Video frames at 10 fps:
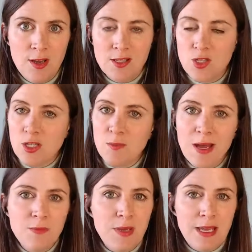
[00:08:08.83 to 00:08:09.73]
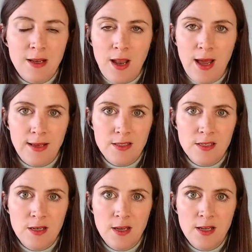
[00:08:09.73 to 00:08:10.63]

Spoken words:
It's not about being liked.